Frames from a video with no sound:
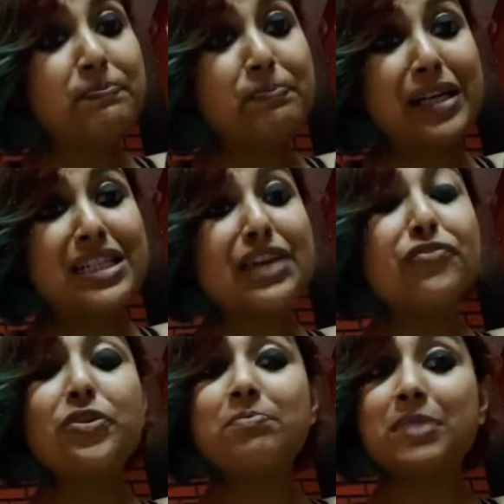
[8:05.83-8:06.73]
But
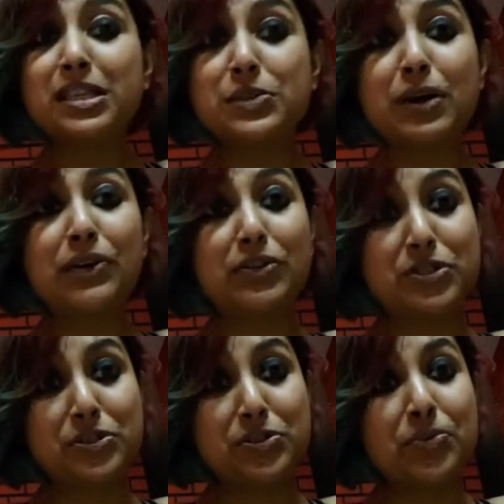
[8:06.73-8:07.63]
if we miss one or
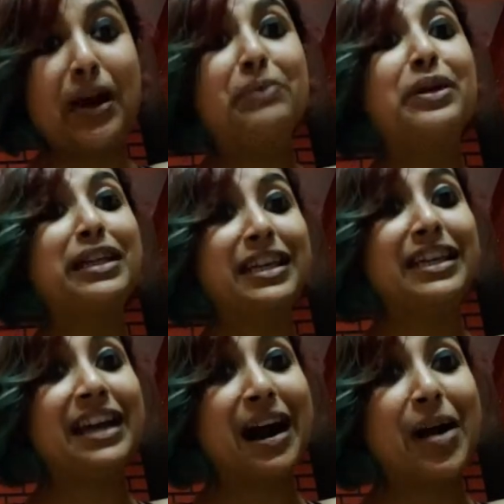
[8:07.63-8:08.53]
two while we are
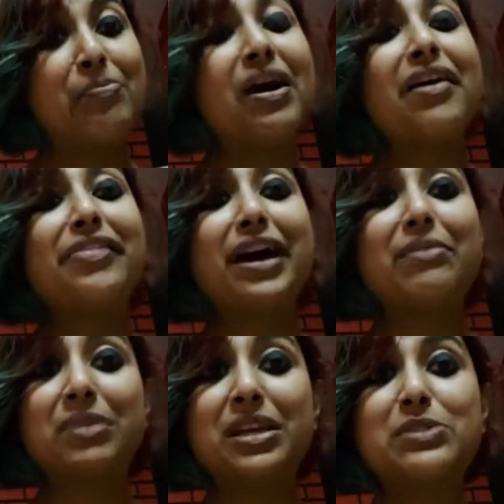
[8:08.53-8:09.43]
cleaning up,
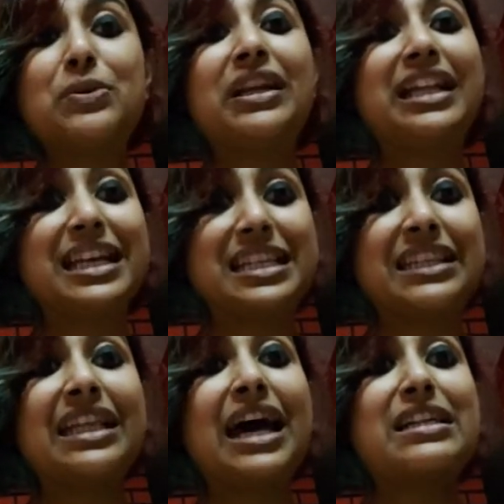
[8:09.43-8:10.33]
that means we are
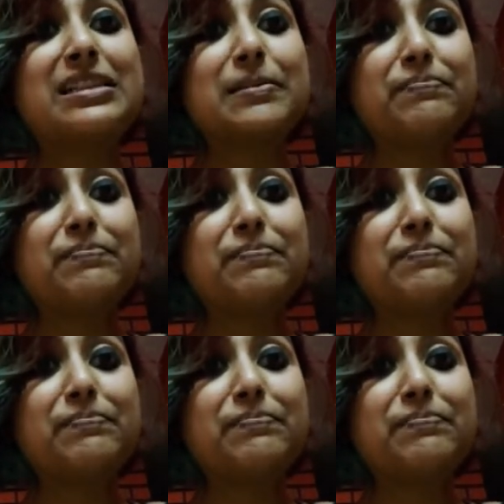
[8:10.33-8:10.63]
letting that